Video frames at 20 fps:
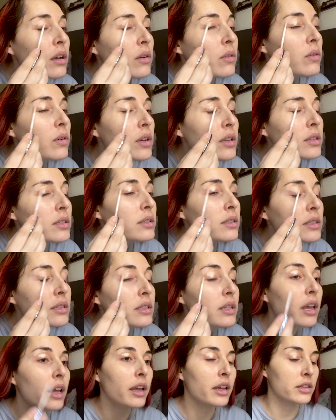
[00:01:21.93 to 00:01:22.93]
will
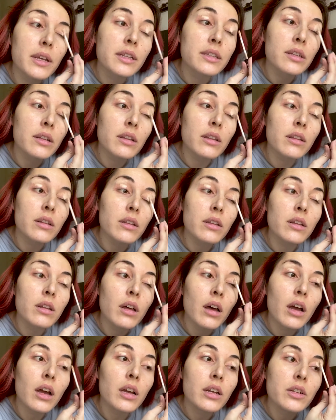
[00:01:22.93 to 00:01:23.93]
say it's a
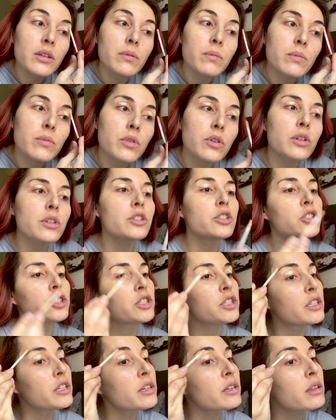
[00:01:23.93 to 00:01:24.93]
lot more
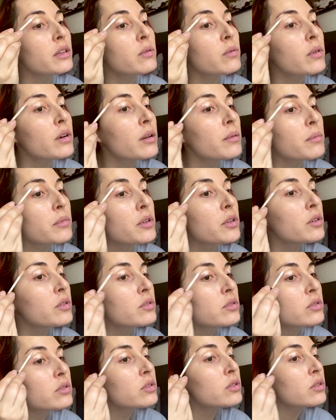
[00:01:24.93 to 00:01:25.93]
sheer than what I'm
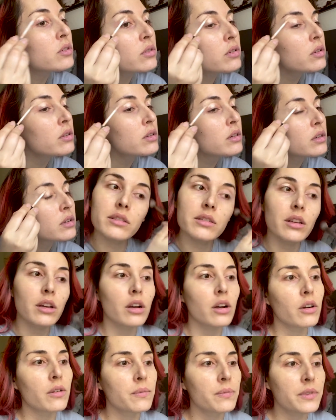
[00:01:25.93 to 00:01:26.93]
used to.
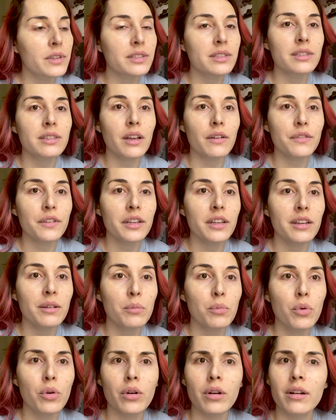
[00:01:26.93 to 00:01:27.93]
So this is definitely a
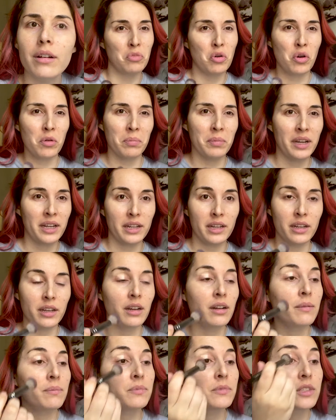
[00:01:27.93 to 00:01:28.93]
more
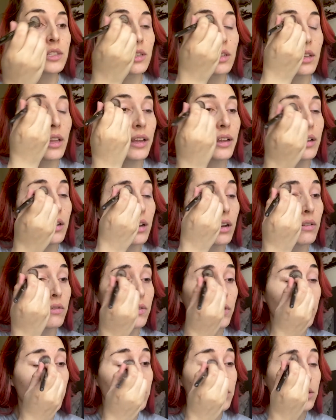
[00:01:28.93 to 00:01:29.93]
medium to light
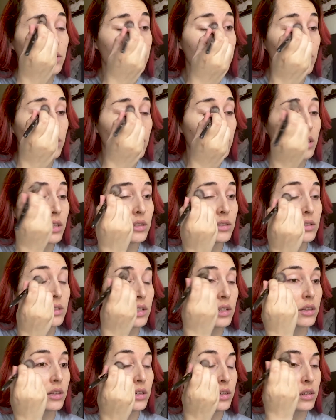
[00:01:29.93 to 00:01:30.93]
coverage
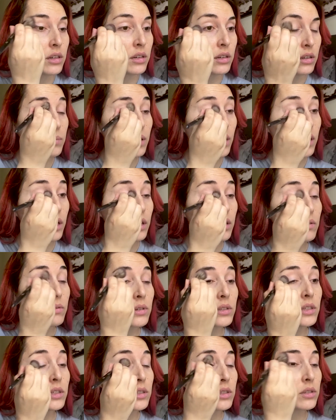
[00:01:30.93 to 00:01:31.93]
concealer, but
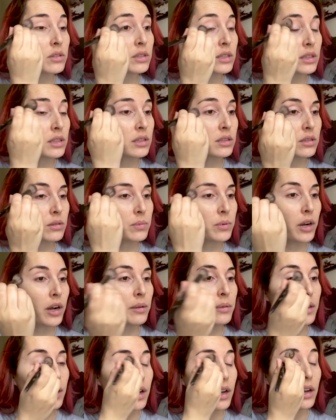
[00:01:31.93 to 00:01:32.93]
we're just using this to
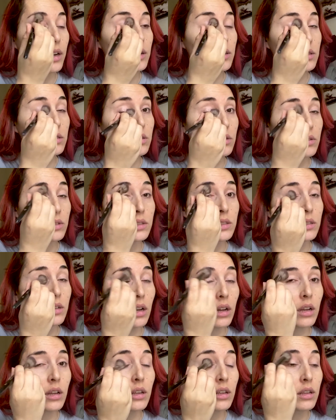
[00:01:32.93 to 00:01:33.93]
prime the eyes, so it's
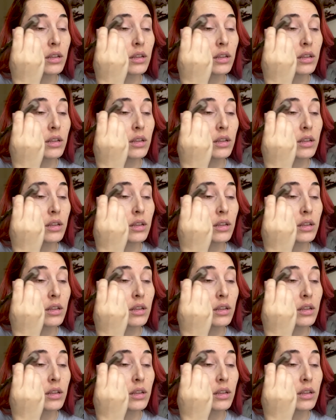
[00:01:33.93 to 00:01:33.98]
not